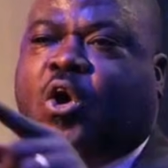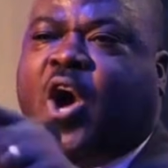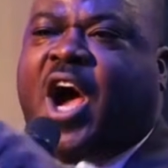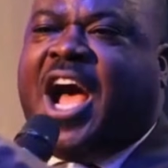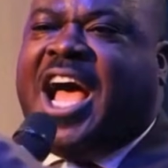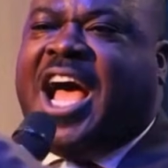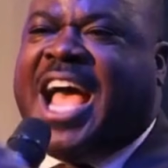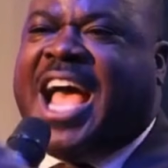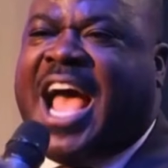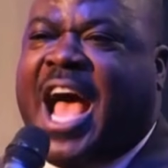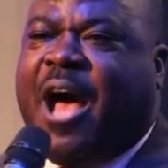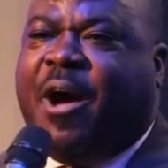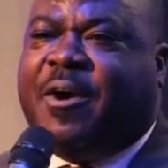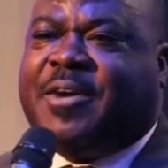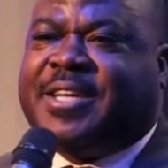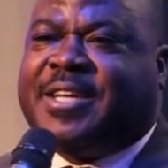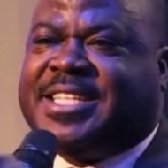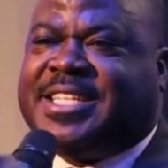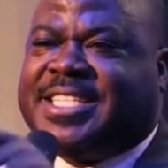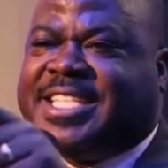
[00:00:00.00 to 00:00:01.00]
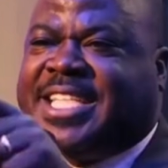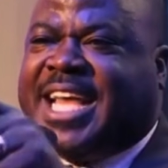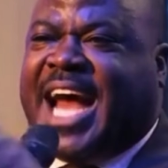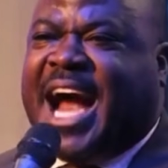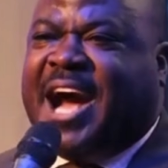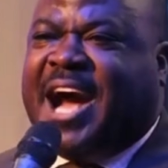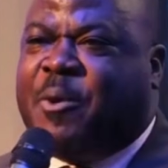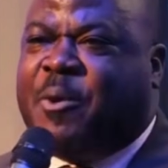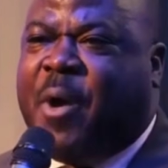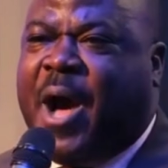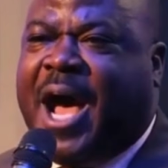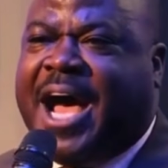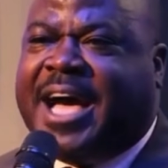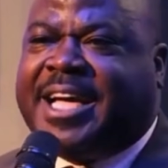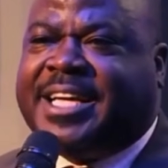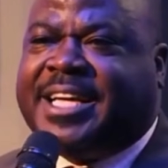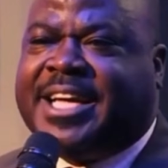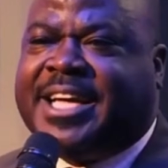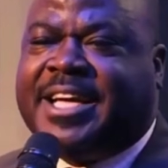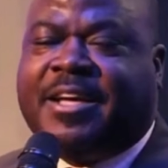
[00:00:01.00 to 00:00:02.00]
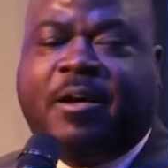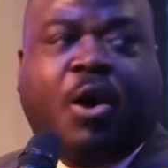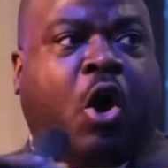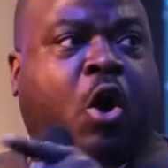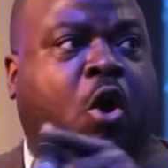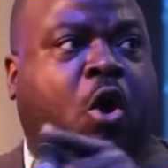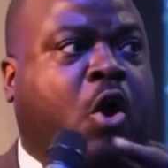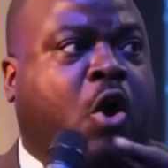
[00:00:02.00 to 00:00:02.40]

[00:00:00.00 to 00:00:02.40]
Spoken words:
Now, but have you ever heard anybody say they want to